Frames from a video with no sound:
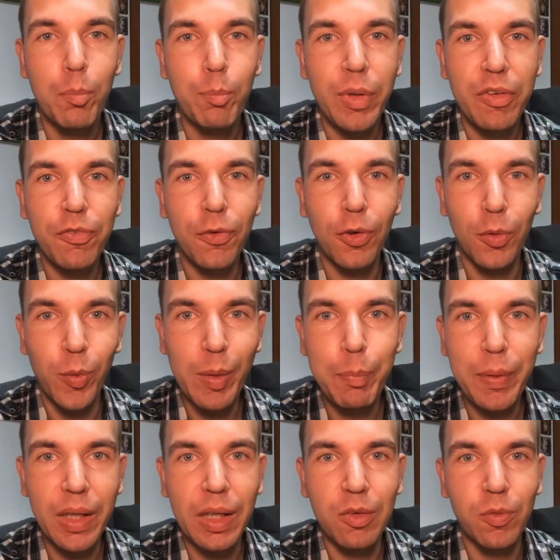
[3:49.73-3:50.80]
before
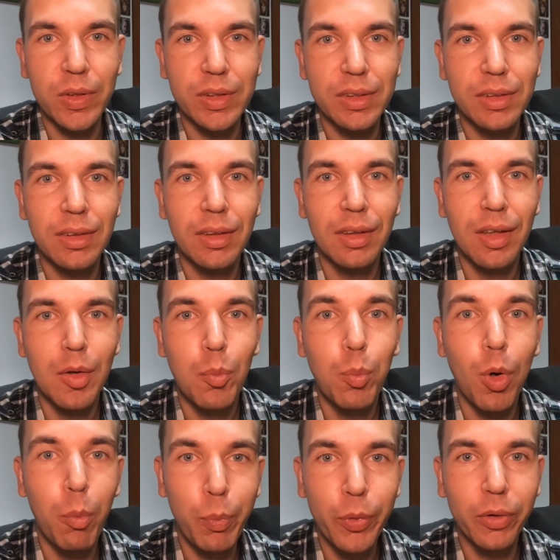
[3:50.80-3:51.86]
VPN was
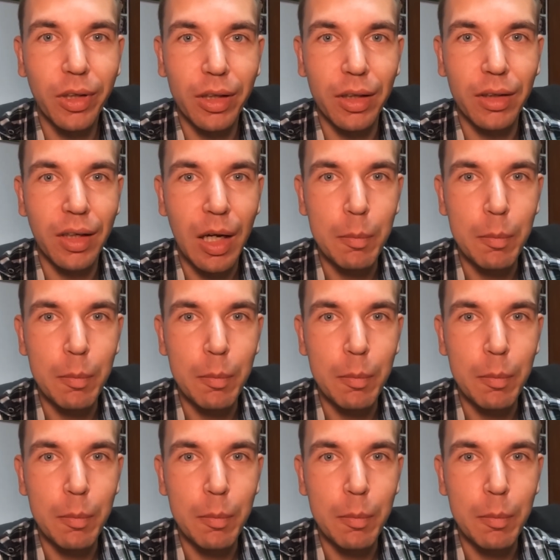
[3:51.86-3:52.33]
popular